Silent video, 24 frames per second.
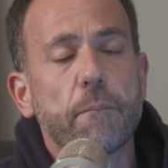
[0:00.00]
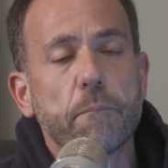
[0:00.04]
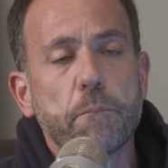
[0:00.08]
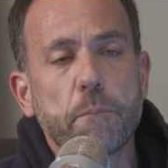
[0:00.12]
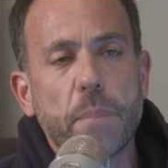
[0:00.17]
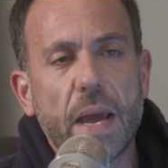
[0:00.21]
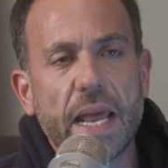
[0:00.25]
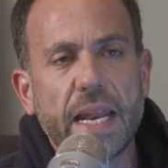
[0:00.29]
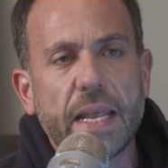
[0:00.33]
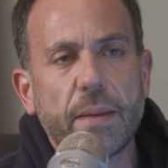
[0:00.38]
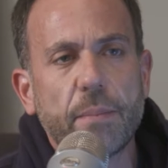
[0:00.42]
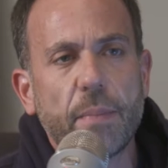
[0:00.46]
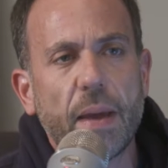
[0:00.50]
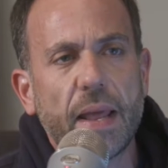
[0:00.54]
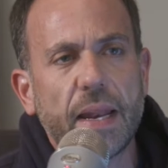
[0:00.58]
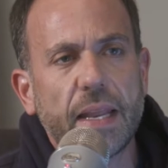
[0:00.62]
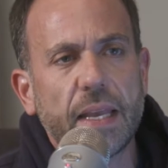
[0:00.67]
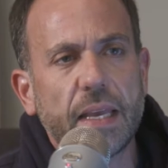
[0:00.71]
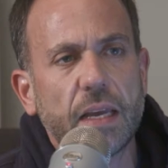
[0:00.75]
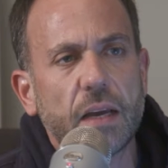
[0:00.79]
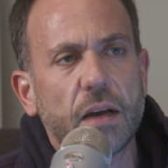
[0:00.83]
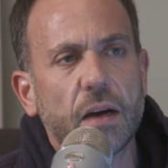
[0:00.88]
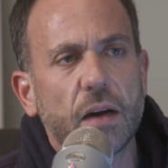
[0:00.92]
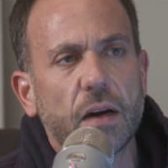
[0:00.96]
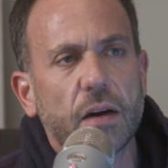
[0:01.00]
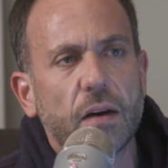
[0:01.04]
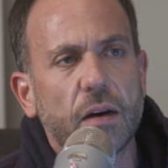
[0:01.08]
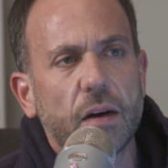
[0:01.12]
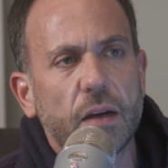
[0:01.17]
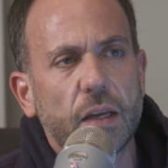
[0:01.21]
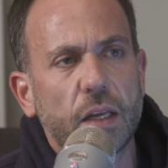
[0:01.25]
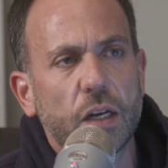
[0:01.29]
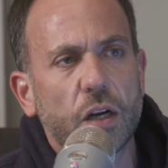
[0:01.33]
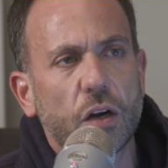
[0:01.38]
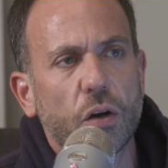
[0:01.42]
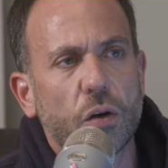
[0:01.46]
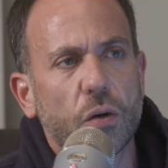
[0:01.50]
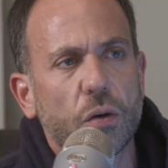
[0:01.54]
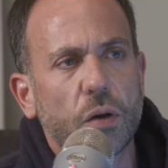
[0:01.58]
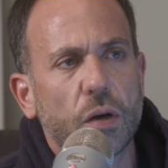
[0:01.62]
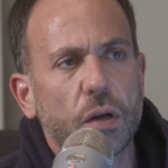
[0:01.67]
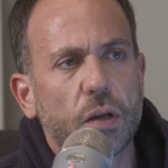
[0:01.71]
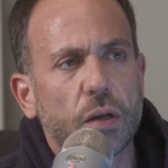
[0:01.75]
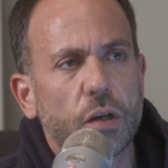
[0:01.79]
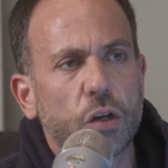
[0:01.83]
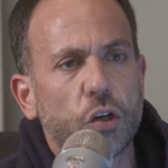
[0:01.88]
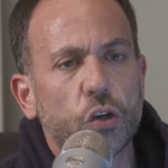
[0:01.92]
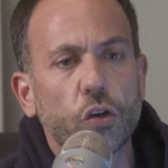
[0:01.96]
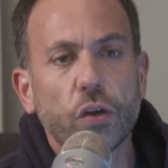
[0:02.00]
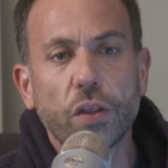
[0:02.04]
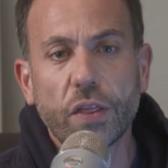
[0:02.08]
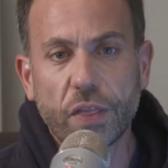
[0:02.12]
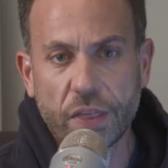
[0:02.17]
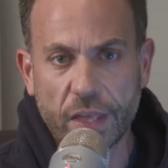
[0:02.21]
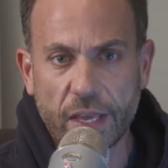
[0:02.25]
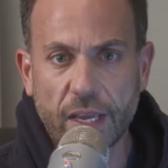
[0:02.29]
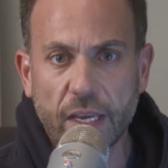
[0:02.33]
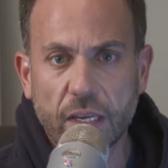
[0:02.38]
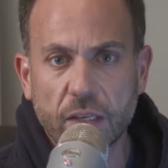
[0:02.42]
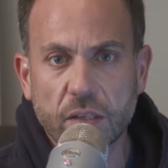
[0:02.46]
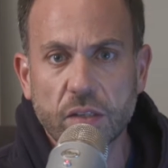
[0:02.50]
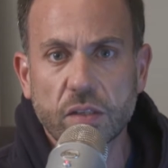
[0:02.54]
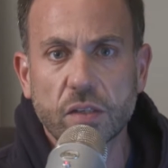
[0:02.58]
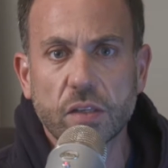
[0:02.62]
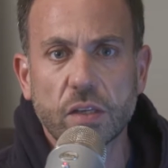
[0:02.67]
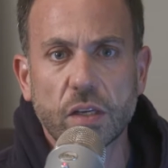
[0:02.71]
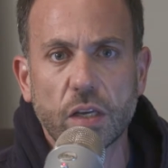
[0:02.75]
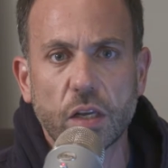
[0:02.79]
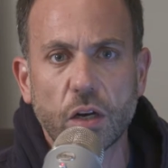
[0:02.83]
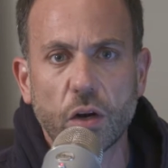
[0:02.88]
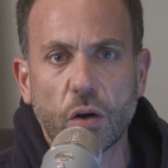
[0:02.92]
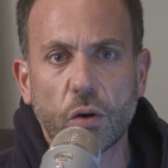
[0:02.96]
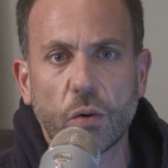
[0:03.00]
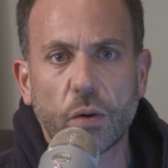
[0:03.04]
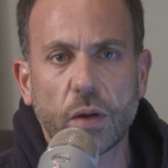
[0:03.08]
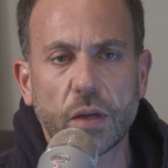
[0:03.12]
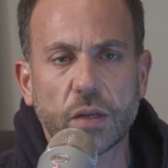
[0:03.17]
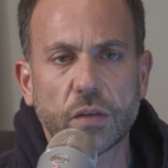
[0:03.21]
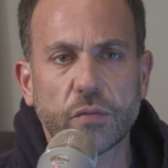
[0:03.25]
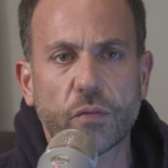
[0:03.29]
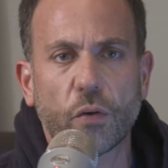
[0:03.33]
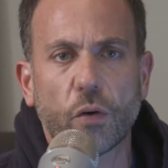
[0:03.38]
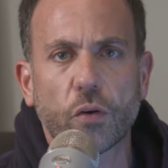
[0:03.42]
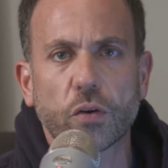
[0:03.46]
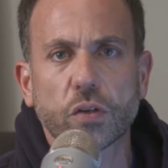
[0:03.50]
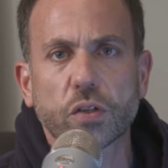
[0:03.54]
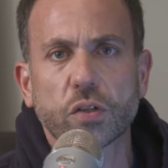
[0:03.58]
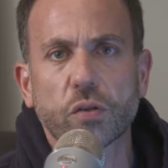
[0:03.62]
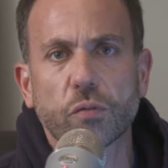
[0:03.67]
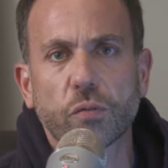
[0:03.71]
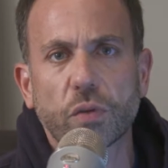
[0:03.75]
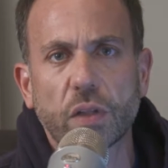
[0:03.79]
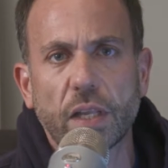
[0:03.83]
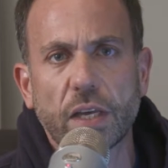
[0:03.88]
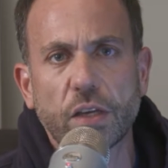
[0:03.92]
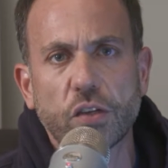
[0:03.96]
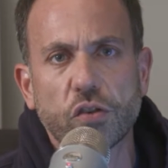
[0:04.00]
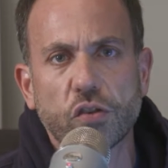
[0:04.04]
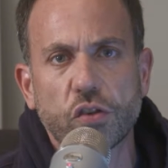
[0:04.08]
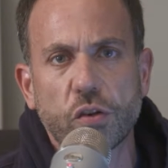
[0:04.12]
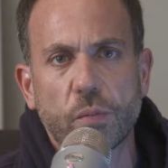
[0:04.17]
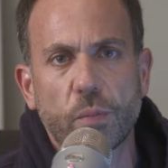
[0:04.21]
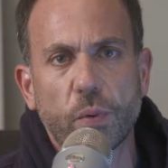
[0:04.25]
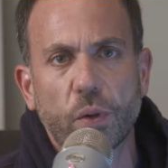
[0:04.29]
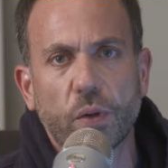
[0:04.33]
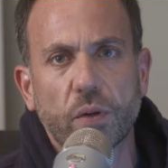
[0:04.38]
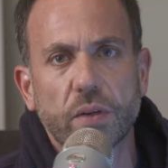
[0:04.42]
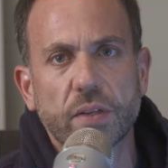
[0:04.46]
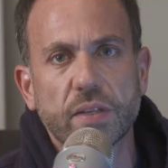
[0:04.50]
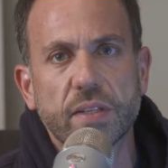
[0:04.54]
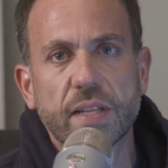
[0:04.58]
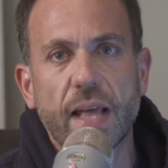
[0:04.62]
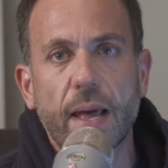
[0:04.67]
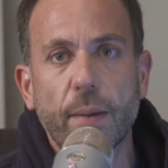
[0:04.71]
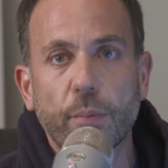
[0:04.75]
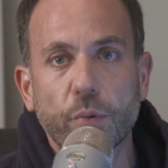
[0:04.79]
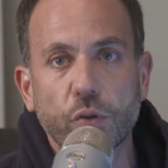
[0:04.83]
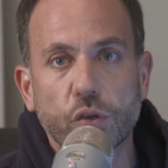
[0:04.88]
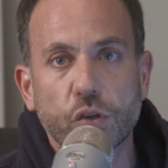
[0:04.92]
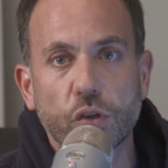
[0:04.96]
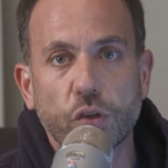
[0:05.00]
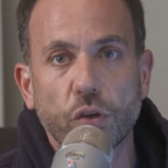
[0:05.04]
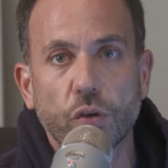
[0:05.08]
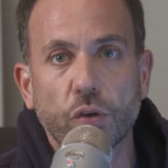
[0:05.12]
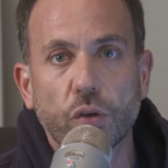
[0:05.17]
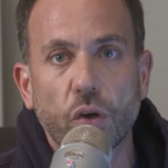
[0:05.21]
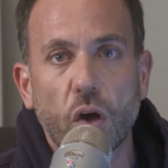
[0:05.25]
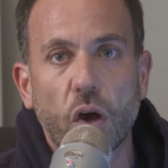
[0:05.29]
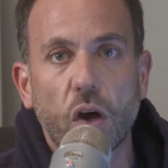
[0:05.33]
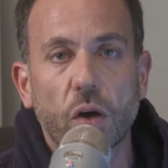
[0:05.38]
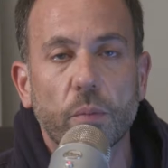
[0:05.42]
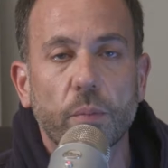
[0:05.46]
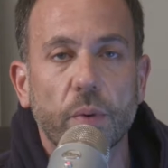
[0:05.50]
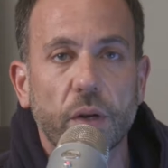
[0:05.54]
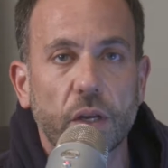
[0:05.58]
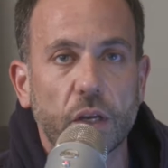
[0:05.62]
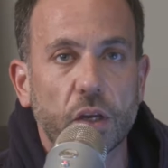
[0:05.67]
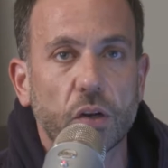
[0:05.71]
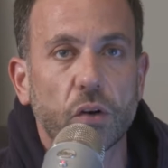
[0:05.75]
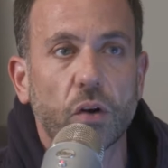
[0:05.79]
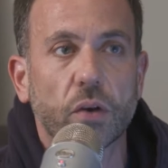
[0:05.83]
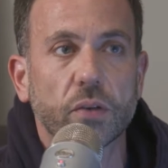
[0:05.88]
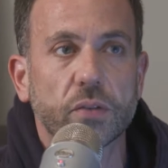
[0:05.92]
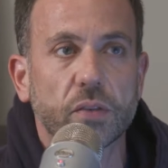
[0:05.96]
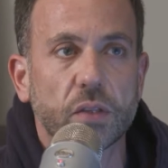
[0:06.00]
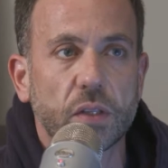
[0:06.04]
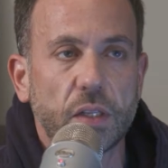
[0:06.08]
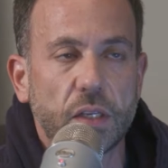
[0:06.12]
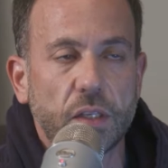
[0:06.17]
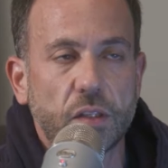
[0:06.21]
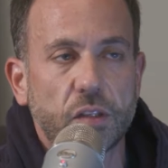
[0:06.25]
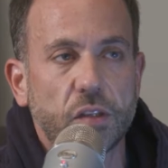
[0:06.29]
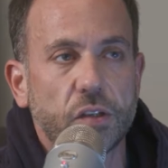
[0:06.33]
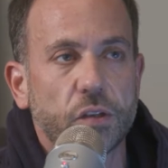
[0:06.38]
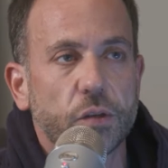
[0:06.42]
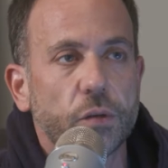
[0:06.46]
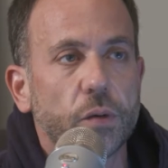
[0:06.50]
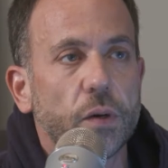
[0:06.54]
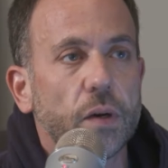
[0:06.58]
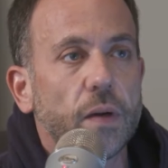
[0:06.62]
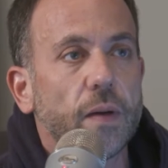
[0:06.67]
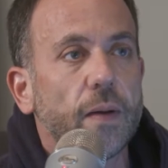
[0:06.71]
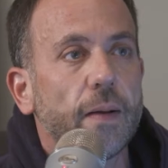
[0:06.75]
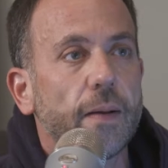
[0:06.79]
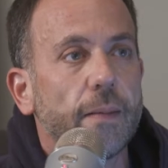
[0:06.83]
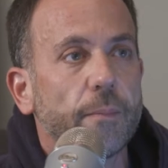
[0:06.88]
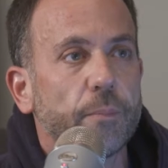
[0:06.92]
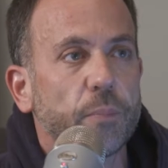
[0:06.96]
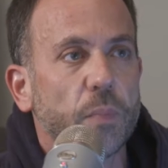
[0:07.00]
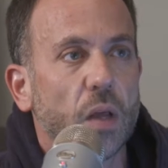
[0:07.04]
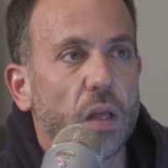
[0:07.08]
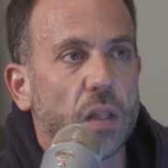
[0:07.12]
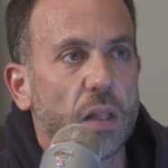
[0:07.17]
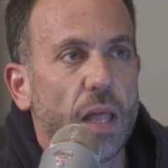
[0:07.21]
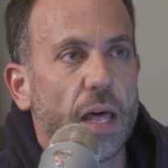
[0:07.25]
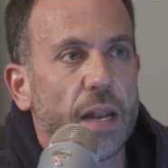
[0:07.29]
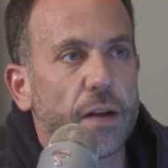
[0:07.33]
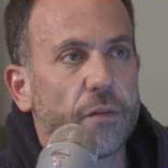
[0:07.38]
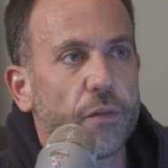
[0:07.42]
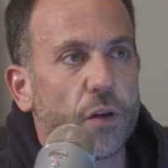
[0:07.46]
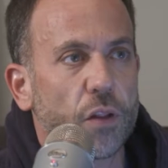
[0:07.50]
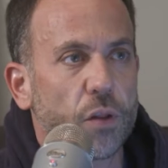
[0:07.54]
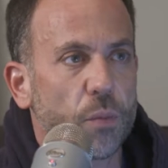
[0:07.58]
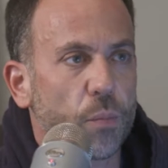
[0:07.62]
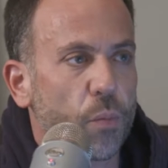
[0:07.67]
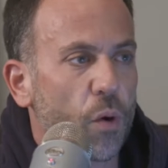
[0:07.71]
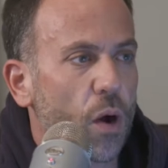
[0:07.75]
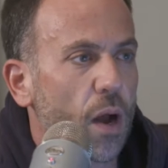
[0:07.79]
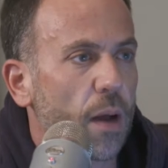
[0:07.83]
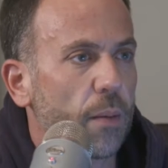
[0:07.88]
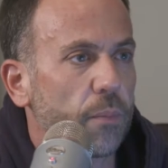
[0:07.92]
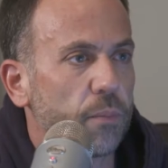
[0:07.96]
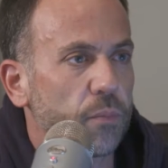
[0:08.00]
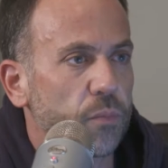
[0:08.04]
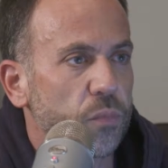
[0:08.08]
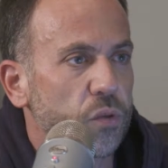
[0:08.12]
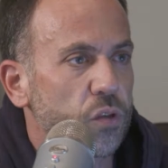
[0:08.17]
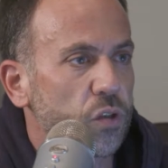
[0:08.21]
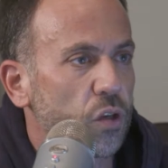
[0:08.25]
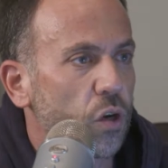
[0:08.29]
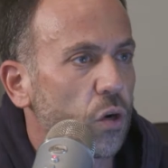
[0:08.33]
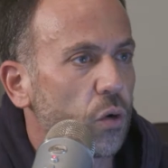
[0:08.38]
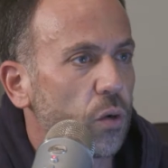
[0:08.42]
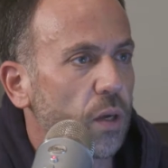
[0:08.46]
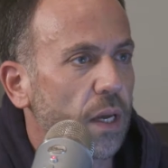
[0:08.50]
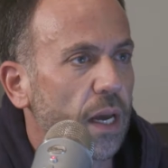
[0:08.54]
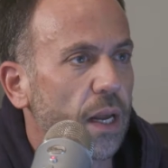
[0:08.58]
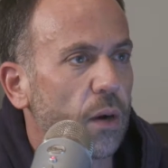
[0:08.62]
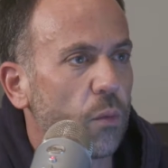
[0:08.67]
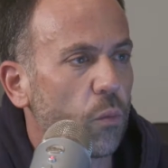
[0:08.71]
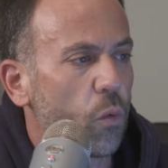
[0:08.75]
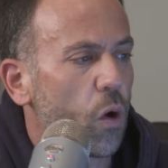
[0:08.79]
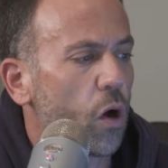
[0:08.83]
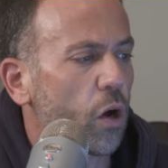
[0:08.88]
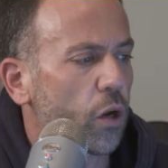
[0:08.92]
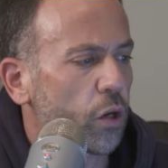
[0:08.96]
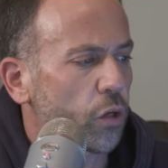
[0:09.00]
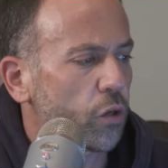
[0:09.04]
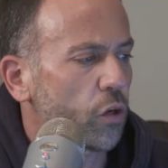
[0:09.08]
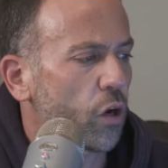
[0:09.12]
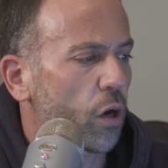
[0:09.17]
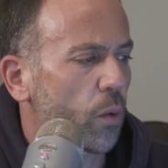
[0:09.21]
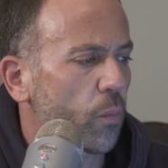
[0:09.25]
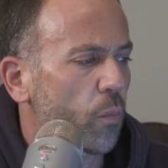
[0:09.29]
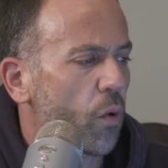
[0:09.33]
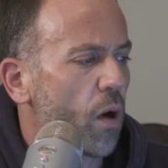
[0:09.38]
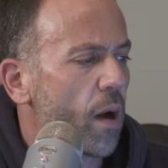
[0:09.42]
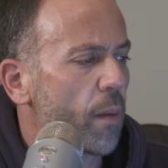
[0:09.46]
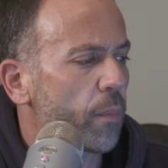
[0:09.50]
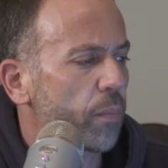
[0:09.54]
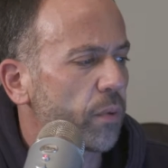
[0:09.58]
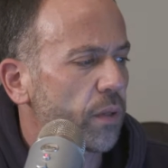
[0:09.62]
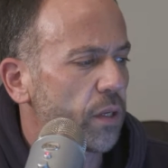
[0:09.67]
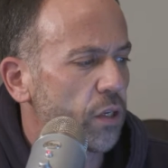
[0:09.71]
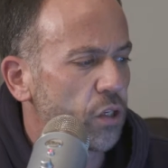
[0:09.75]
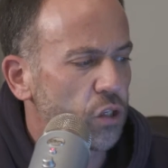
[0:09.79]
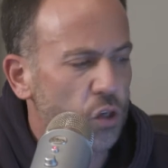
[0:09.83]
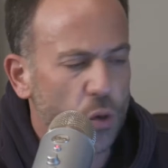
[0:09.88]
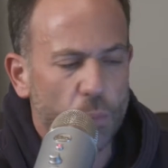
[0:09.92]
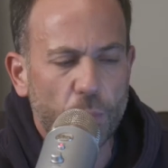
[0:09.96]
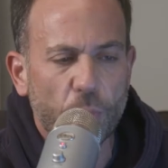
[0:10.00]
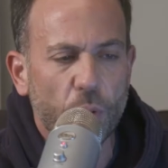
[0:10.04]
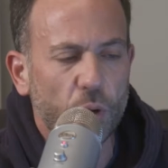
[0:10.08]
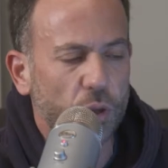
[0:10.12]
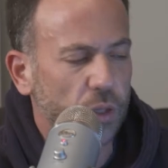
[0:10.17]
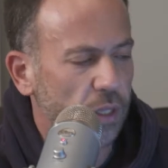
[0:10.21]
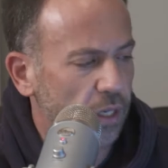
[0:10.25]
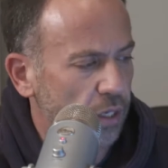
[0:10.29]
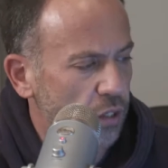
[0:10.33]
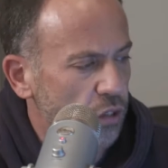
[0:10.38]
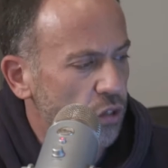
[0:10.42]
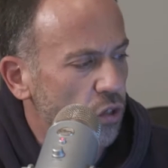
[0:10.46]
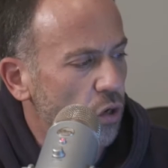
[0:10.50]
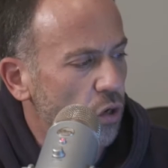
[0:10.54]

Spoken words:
many good things, you know, as far as the relationship you can establish in your dog, but it could also lead to a lot of other problems. So you got to walk your dog properly. So pulling.